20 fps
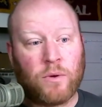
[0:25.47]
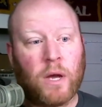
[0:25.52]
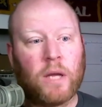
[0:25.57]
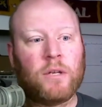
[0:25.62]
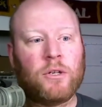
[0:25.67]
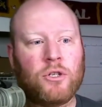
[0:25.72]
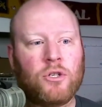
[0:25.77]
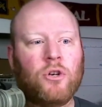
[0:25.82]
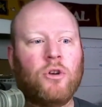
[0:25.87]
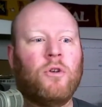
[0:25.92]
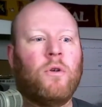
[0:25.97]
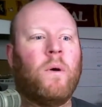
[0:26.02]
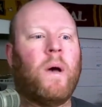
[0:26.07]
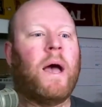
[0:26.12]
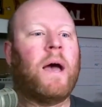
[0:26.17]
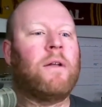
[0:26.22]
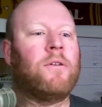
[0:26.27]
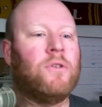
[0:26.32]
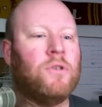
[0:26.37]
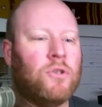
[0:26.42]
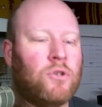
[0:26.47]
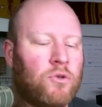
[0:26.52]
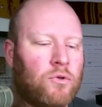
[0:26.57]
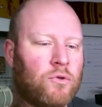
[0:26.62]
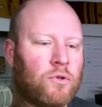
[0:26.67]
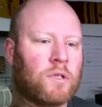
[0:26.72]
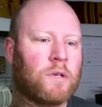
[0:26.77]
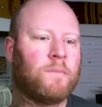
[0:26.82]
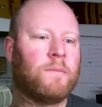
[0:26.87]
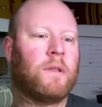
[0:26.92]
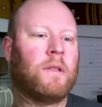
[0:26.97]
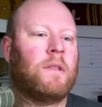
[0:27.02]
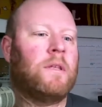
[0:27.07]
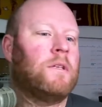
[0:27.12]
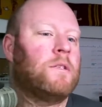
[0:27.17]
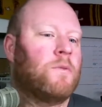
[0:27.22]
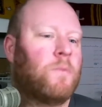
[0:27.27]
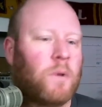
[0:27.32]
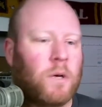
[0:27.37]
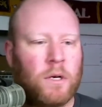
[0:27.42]
right, to show you how to do some of the
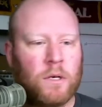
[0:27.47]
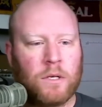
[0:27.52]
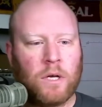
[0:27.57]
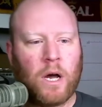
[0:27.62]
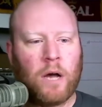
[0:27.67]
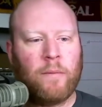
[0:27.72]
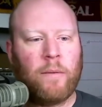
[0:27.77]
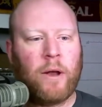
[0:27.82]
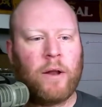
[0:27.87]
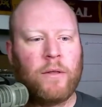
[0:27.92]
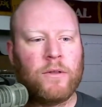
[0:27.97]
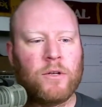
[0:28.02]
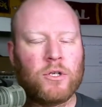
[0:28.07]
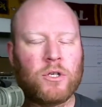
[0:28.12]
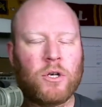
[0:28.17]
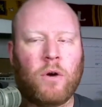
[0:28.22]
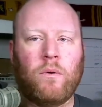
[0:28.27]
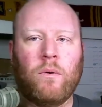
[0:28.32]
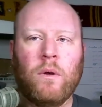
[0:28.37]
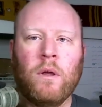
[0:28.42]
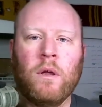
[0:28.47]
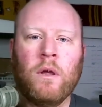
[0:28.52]
things that we're going to talk about on the show.